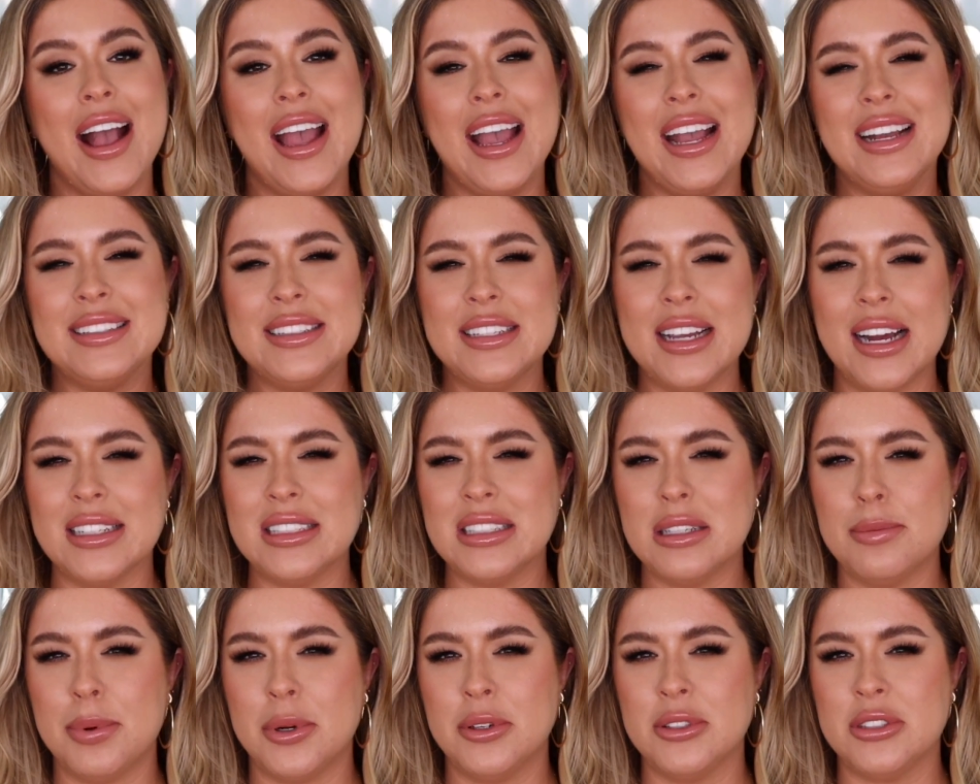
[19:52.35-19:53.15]
It's
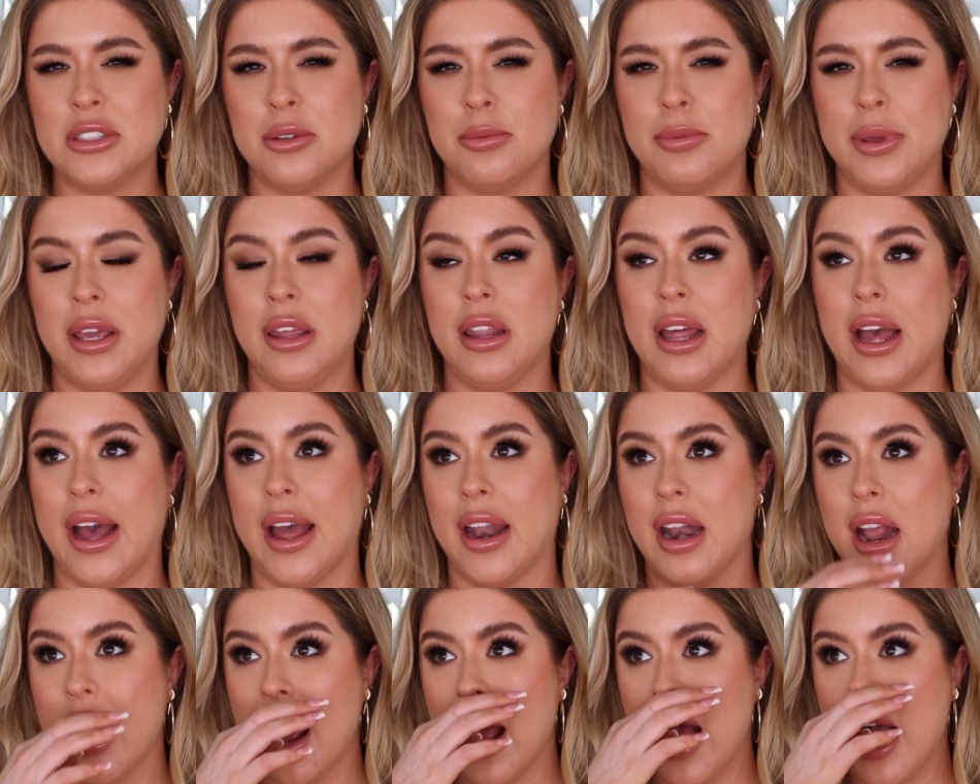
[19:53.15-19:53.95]
not supposed to be
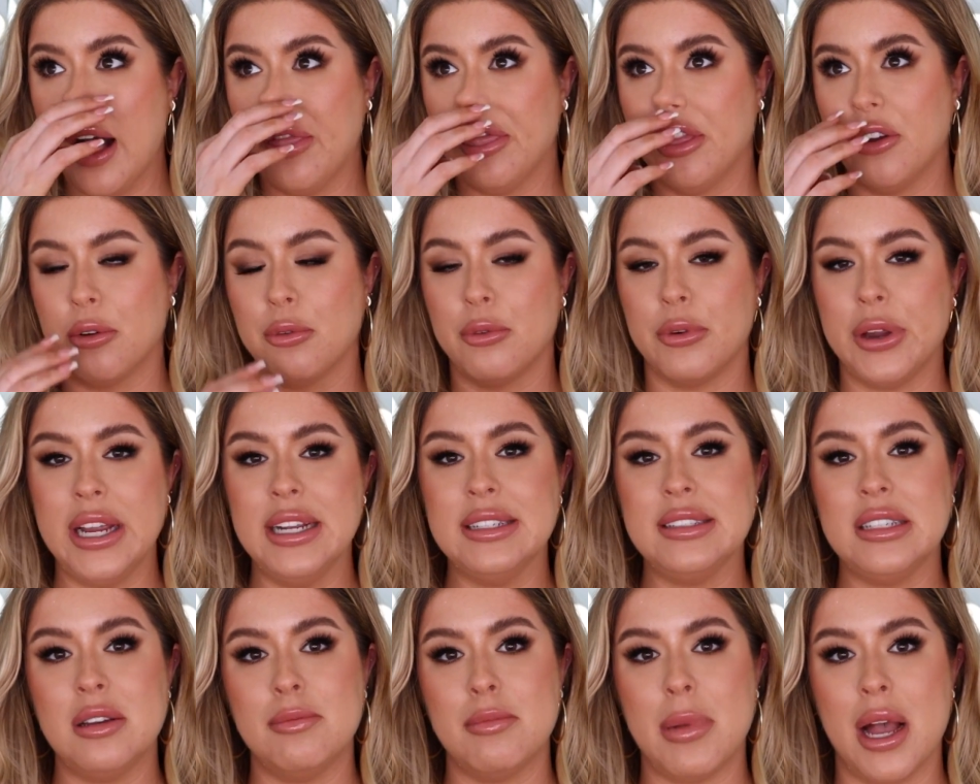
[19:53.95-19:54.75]
that. The
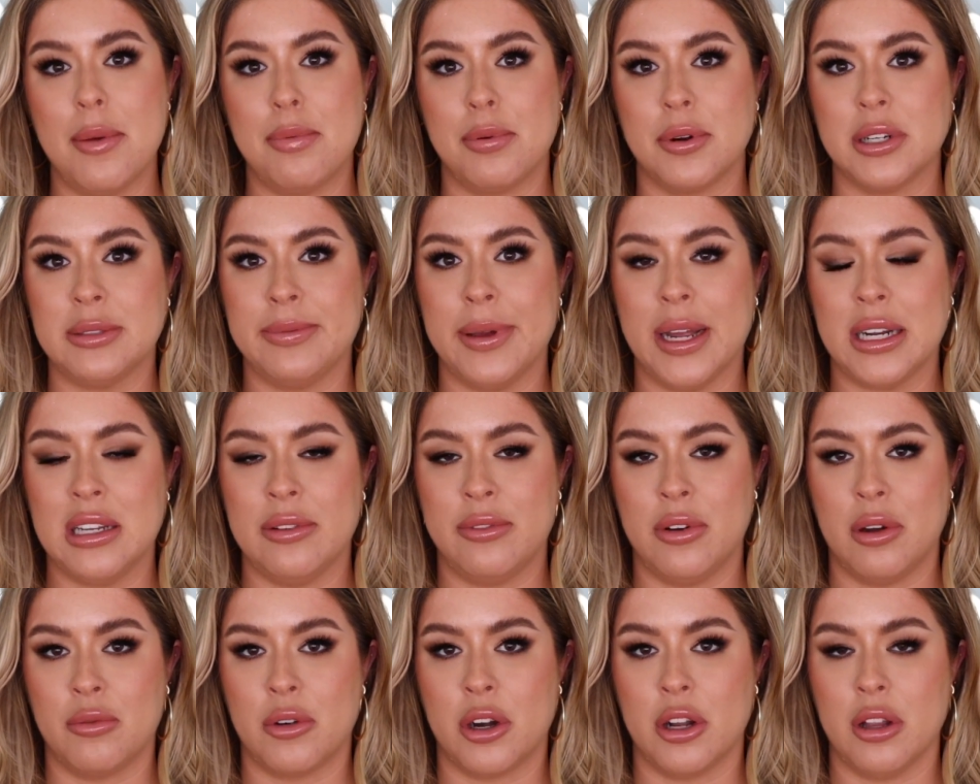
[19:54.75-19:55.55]
reason my
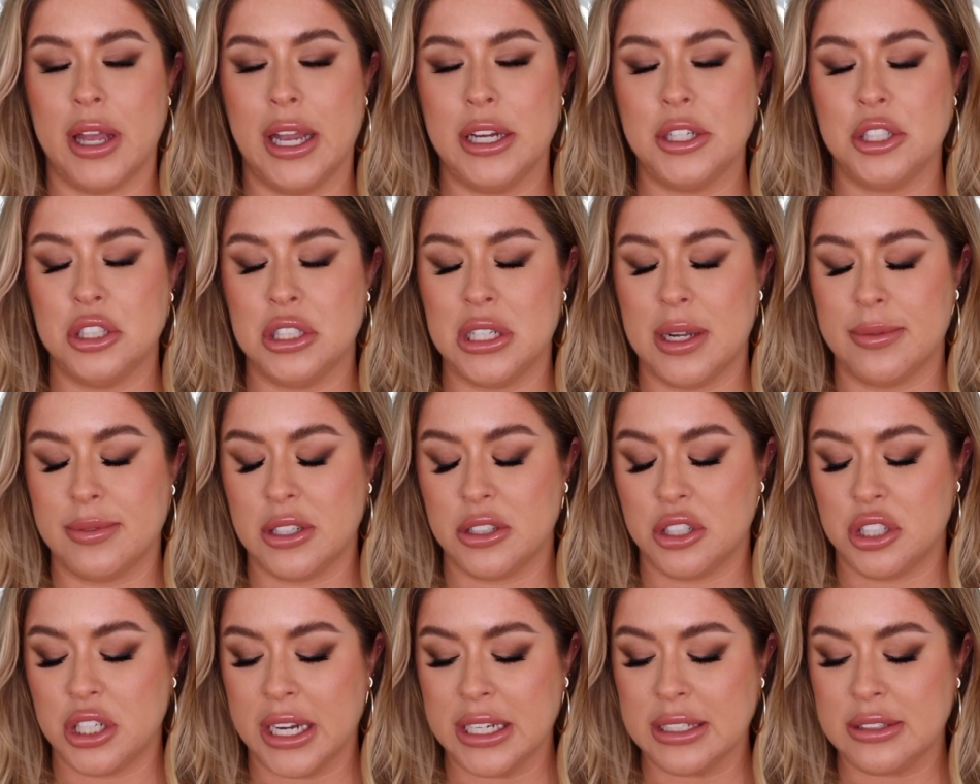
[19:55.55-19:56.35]
perspective on relationships
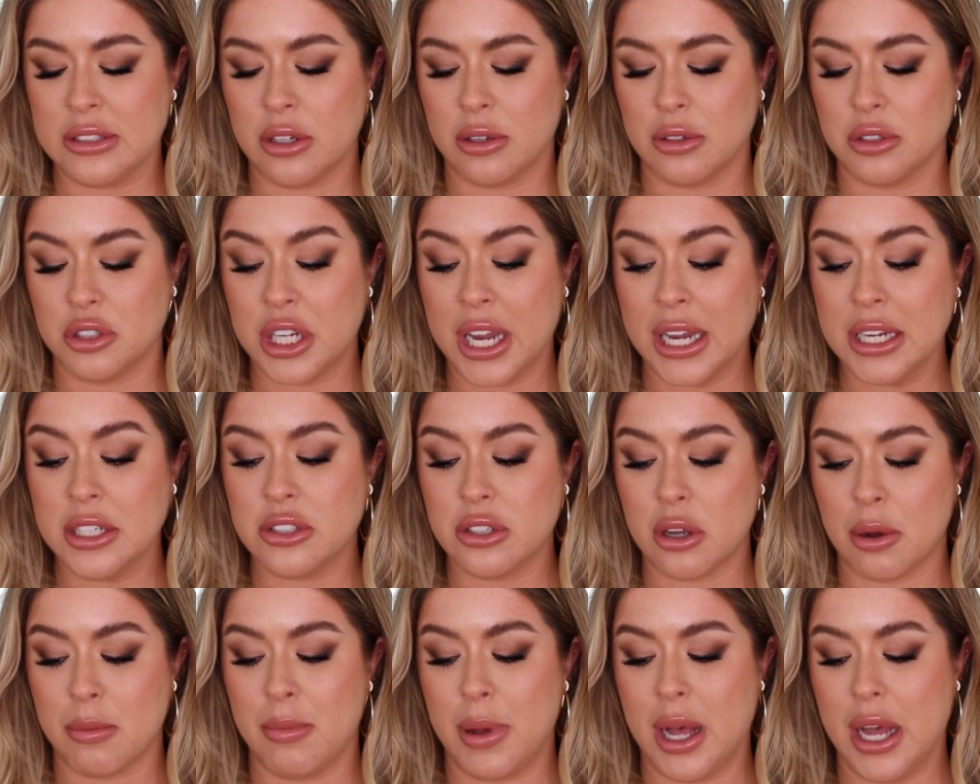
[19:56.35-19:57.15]
has changed
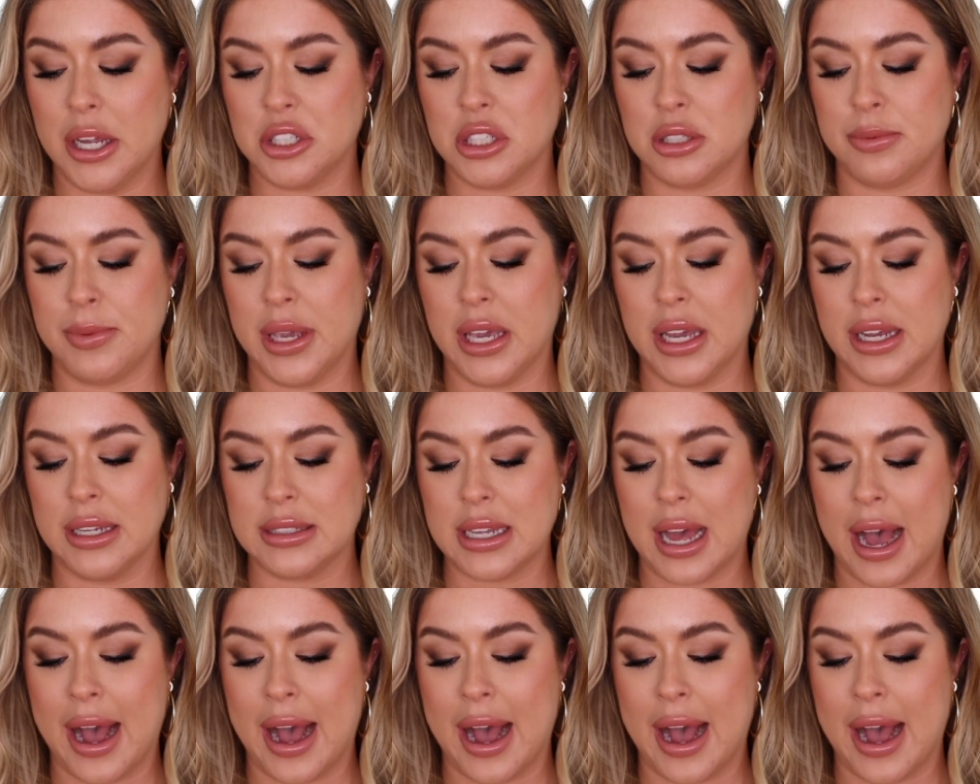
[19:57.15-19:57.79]
so much is because